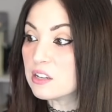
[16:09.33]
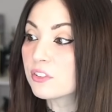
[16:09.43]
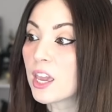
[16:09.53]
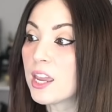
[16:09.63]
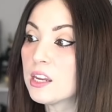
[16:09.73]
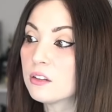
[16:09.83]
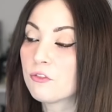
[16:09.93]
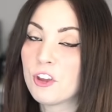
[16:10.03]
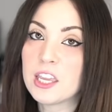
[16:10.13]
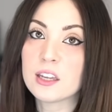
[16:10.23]
of Kain
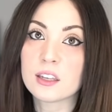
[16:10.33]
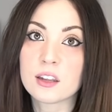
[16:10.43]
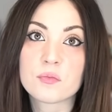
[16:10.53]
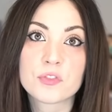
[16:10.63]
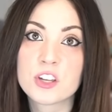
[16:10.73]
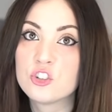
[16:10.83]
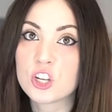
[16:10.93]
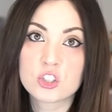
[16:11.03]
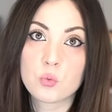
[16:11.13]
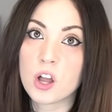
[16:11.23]
fan,
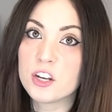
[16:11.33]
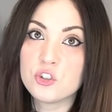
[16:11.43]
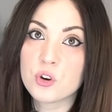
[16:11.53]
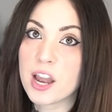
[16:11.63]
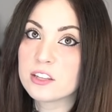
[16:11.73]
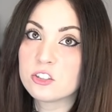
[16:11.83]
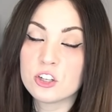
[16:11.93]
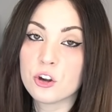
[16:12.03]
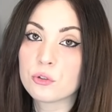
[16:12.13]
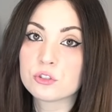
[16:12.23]
just wanted you guys
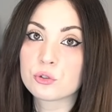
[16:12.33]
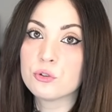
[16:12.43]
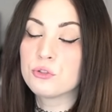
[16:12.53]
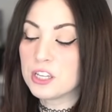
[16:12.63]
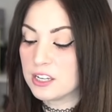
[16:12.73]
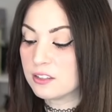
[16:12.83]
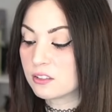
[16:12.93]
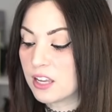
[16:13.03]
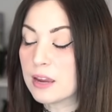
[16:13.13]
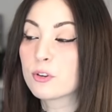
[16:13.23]
to know the truth. It is
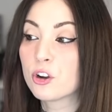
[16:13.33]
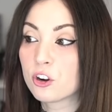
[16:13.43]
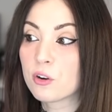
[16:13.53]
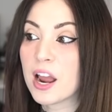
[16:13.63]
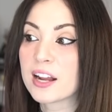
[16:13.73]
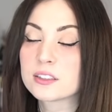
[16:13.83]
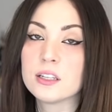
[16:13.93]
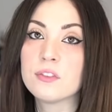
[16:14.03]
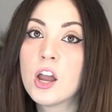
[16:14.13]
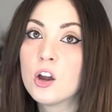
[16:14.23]
Saber
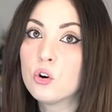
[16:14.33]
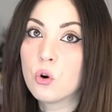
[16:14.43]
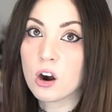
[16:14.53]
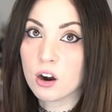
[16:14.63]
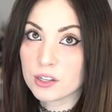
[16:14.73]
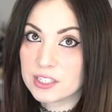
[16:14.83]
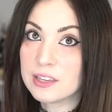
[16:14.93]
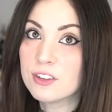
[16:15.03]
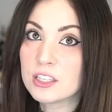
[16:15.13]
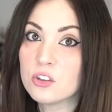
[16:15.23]
Interactive who are
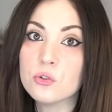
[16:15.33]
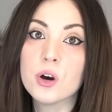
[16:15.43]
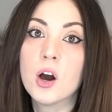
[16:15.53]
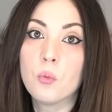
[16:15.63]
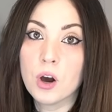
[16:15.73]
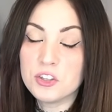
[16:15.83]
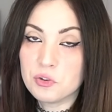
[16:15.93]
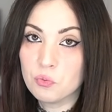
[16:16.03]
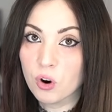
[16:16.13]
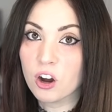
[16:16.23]
giving you what
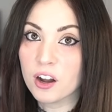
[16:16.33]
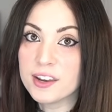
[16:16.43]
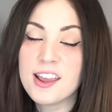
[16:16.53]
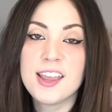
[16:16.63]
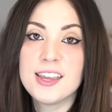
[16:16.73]
you want.